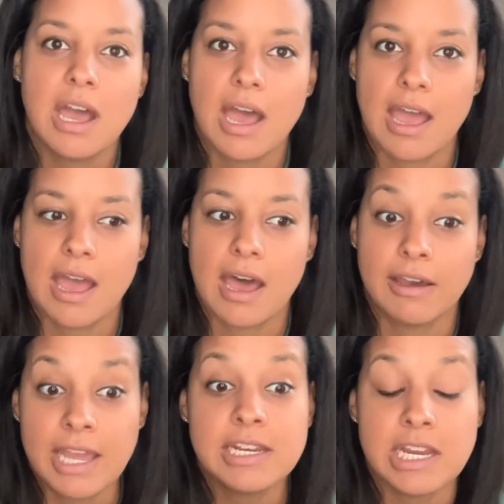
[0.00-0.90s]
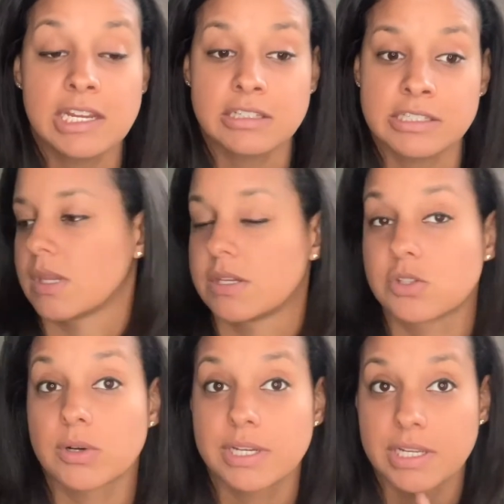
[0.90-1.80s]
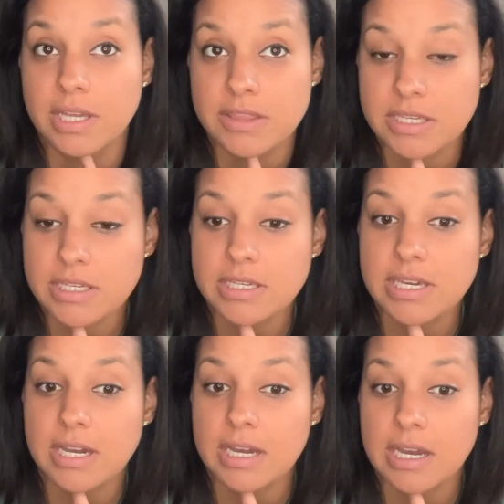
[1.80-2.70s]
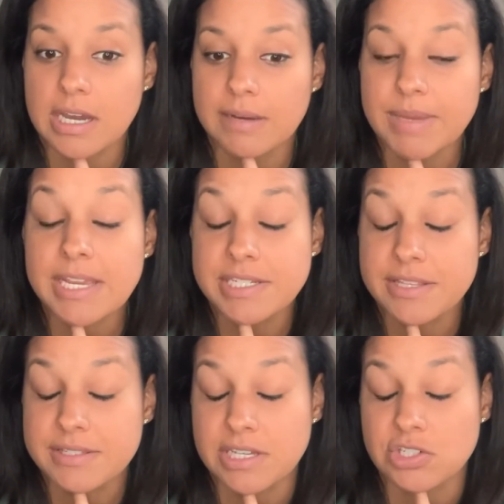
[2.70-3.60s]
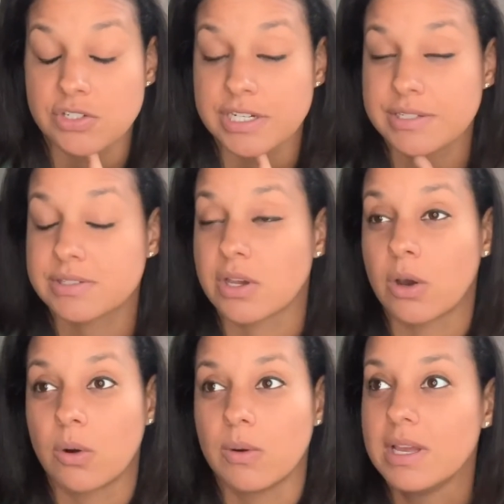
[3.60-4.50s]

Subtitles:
and England during the 18th century. So